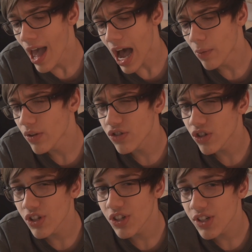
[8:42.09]
I was
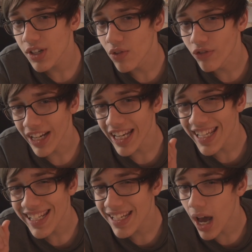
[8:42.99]
just
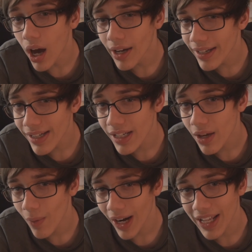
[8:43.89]
really tired
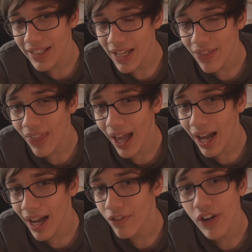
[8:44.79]
when I did
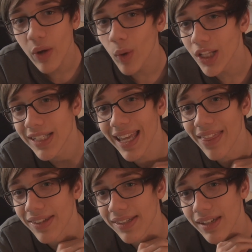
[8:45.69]
that. I really wanted to
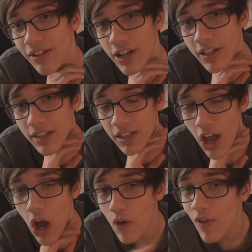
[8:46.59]
get the series
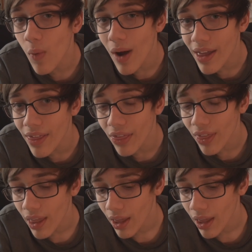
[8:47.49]
over with.